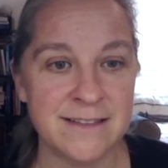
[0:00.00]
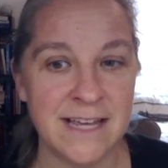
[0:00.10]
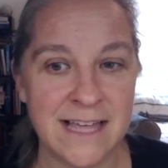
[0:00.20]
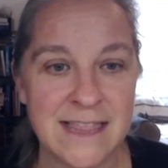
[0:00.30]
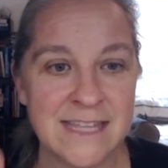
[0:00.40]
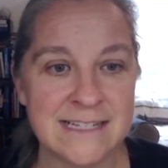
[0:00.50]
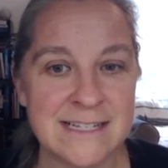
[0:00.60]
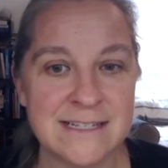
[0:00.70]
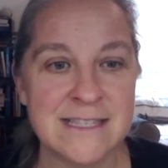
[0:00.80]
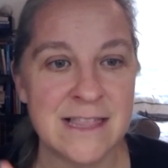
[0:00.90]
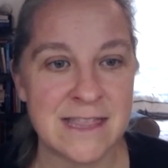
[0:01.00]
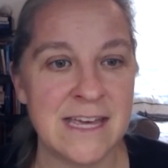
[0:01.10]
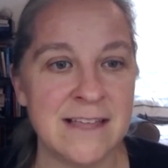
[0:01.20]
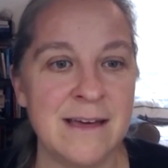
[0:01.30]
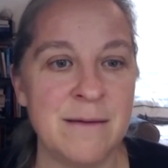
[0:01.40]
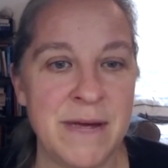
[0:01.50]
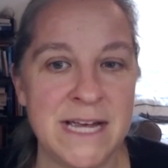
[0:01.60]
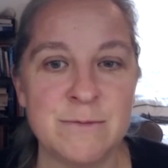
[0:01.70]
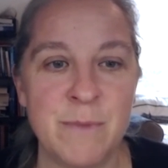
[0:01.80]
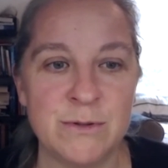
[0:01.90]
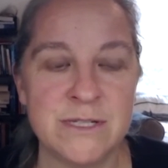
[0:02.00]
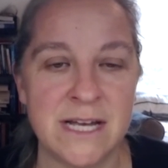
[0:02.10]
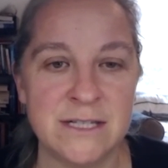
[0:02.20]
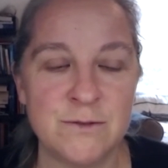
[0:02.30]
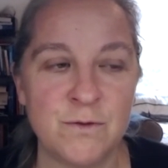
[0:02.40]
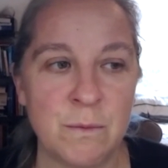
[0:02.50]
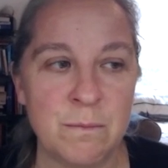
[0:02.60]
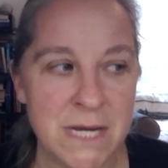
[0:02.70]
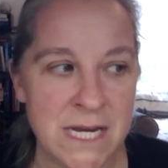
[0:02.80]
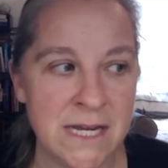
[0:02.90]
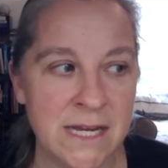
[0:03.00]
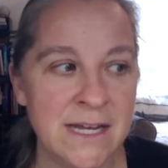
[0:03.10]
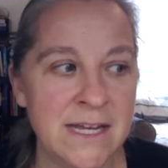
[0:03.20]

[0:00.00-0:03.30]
Like, this is the thing that makes most sense for me